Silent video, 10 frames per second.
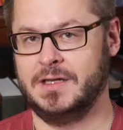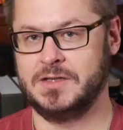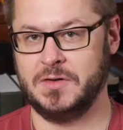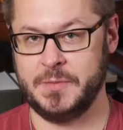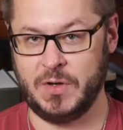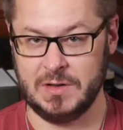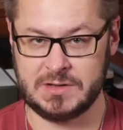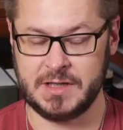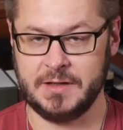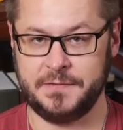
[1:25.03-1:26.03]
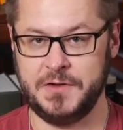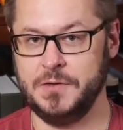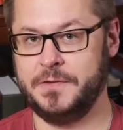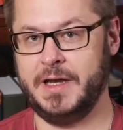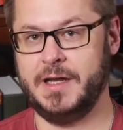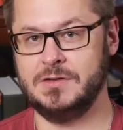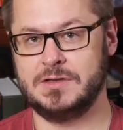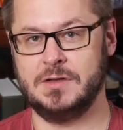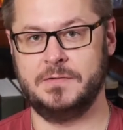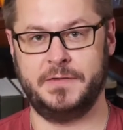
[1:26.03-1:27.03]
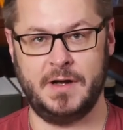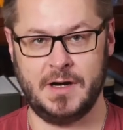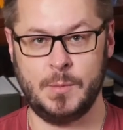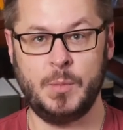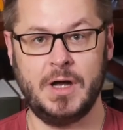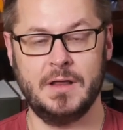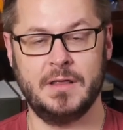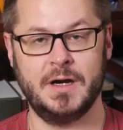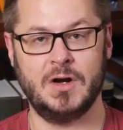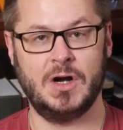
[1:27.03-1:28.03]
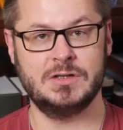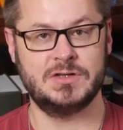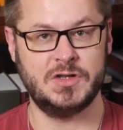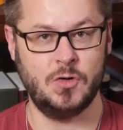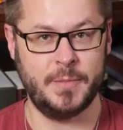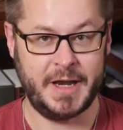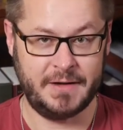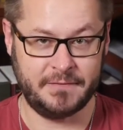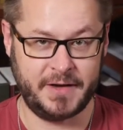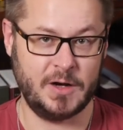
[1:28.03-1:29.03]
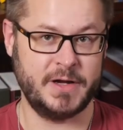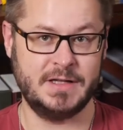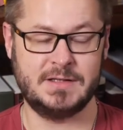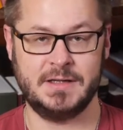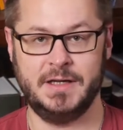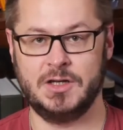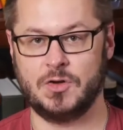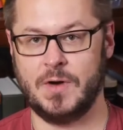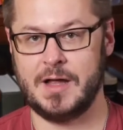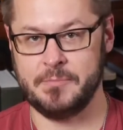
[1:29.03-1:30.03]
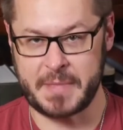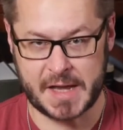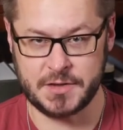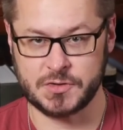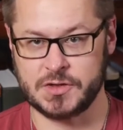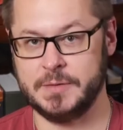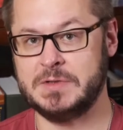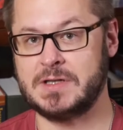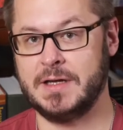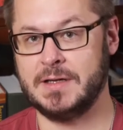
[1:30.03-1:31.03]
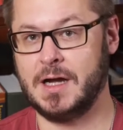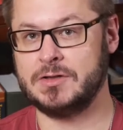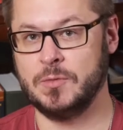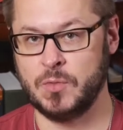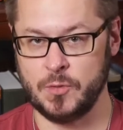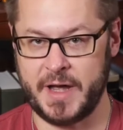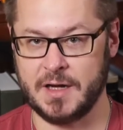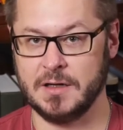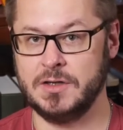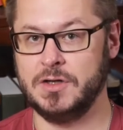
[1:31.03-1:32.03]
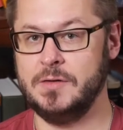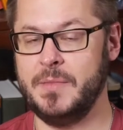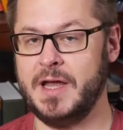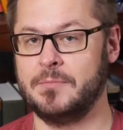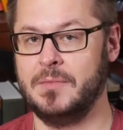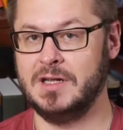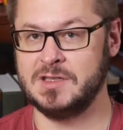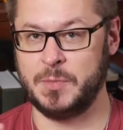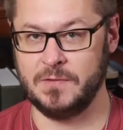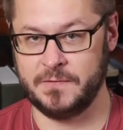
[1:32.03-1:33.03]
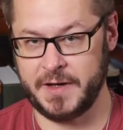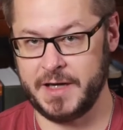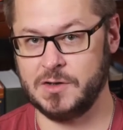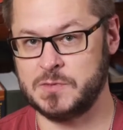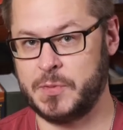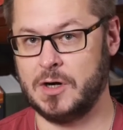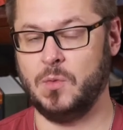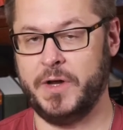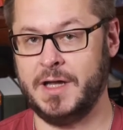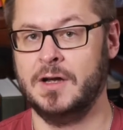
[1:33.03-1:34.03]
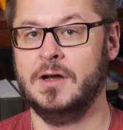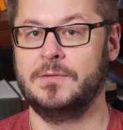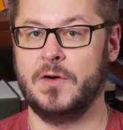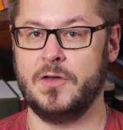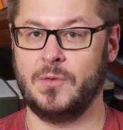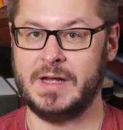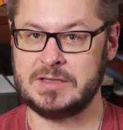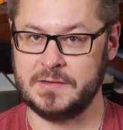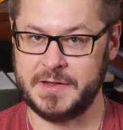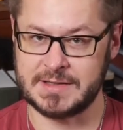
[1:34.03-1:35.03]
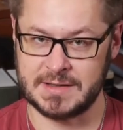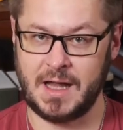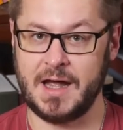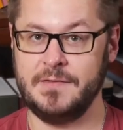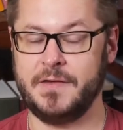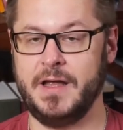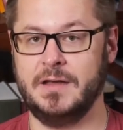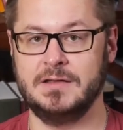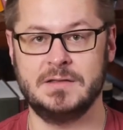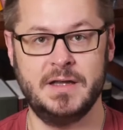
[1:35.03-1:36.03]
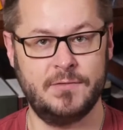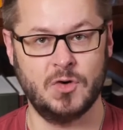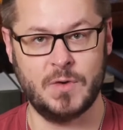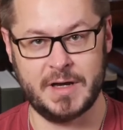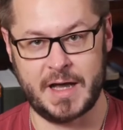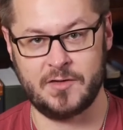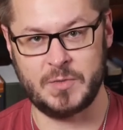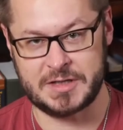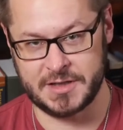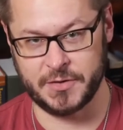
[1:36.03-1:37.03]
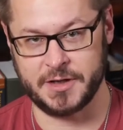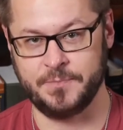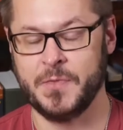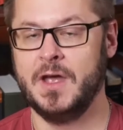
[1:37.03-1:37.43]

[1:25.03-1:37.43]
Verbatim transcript: He's only posted a few videos so far, but there are so many variants in Quran manuscripts that Doctor Brubaker could make multiple videos per week for the rest of his life and never run out of material.